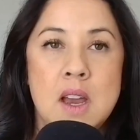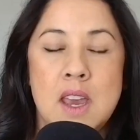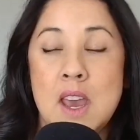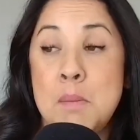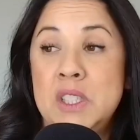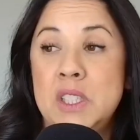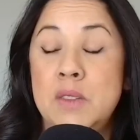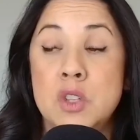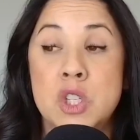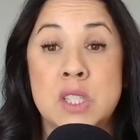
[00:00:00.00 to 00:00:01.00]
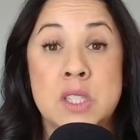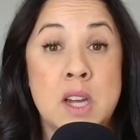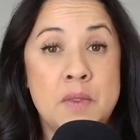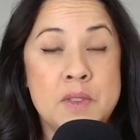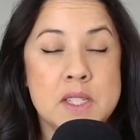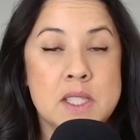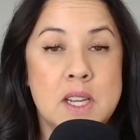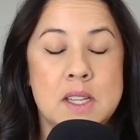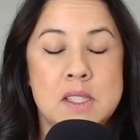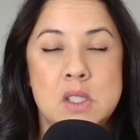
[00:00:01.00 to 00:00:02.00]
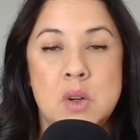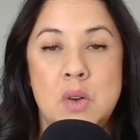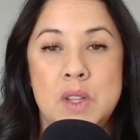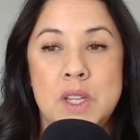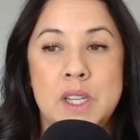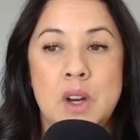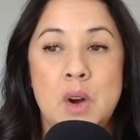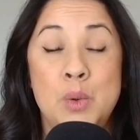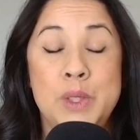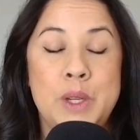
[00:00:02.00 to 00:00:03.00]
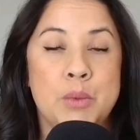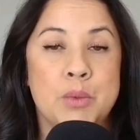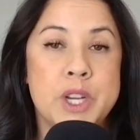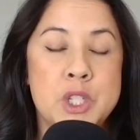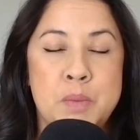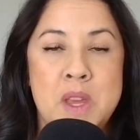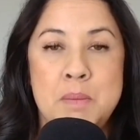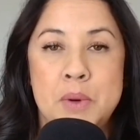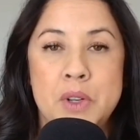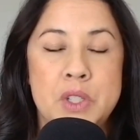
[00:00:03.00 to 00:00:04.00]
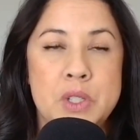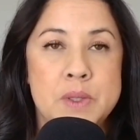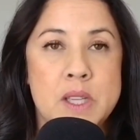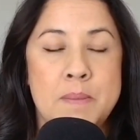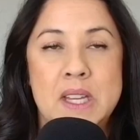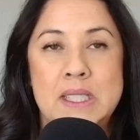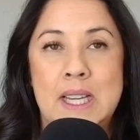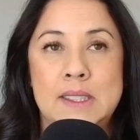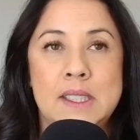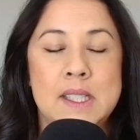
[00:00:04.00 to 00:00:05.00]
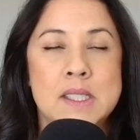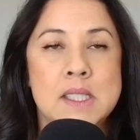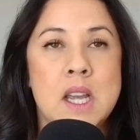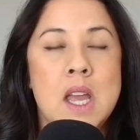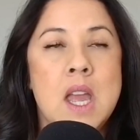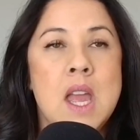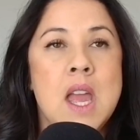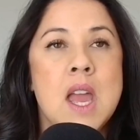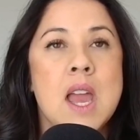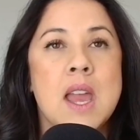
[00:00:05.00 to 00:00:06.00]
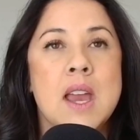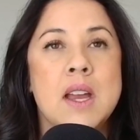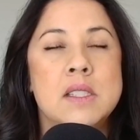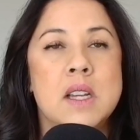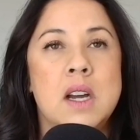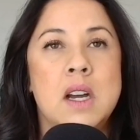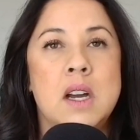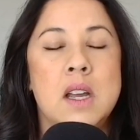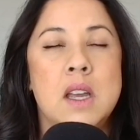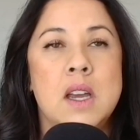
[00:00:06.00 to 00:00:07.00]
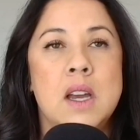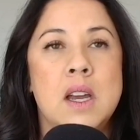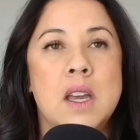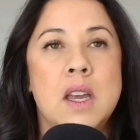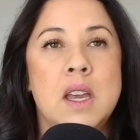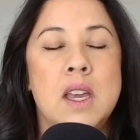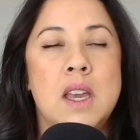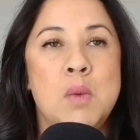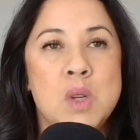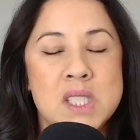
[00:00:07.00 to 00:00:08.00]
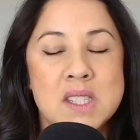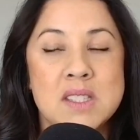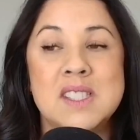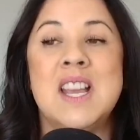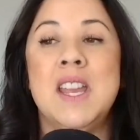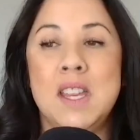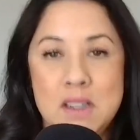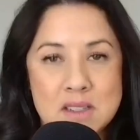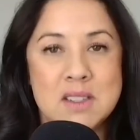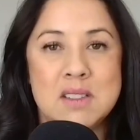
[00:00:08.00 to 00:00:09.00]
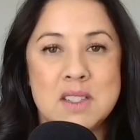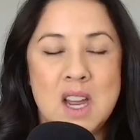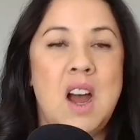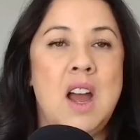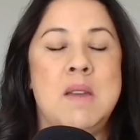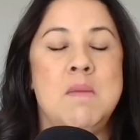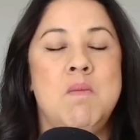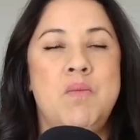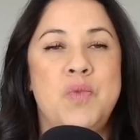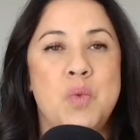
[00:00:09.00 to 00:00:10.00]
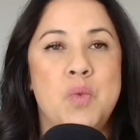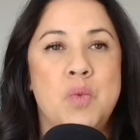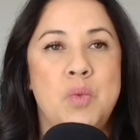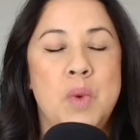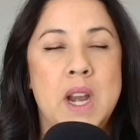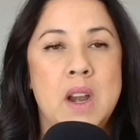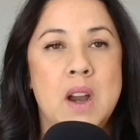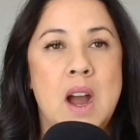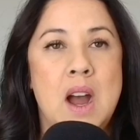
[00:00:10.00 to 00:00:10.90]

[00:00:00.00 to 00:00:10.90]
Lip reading: Can't believe your stuff doesn't get stolen. Only rich people could do something like this. And it was the second time where,